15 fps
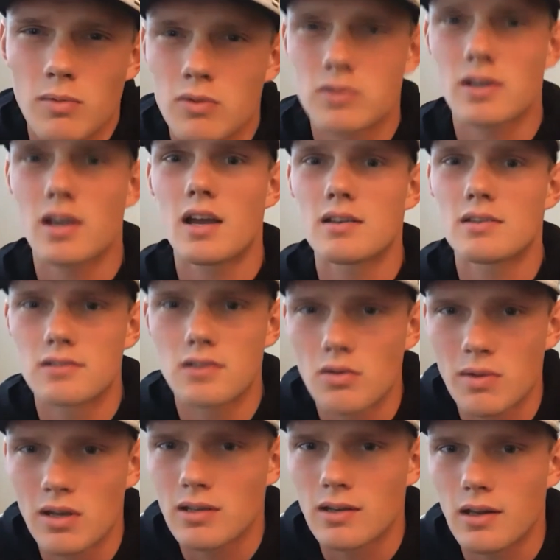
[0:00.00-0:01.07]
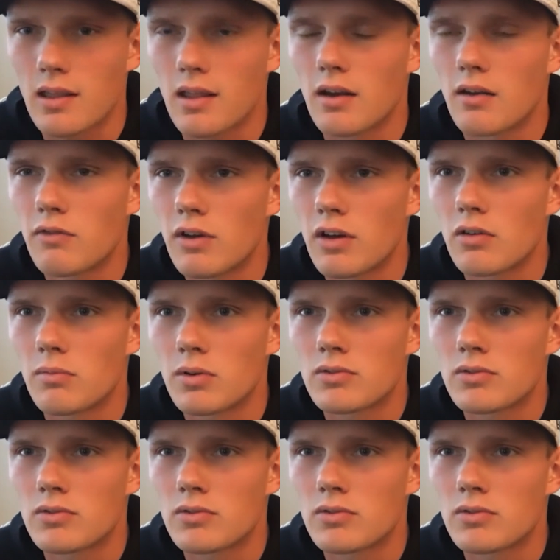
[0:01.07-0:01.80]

Most guys don't make it to the NFL.